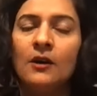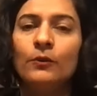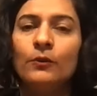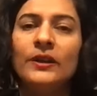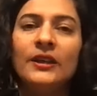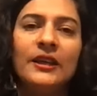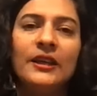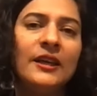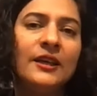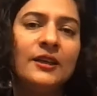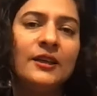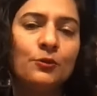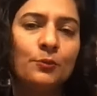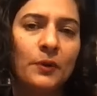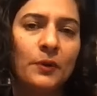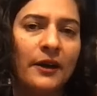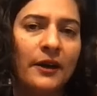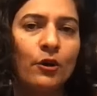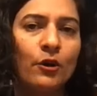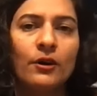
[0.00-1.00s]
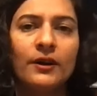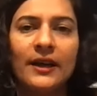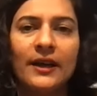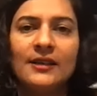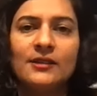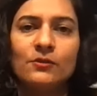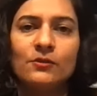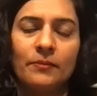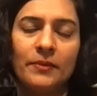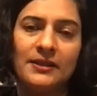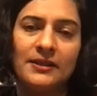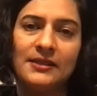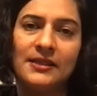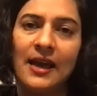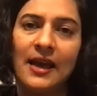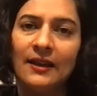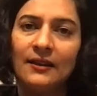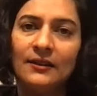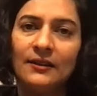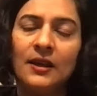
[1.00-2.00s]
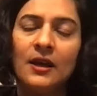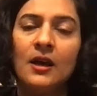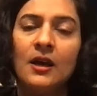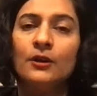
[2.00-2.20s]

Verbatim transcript: We need to prioritize women's health.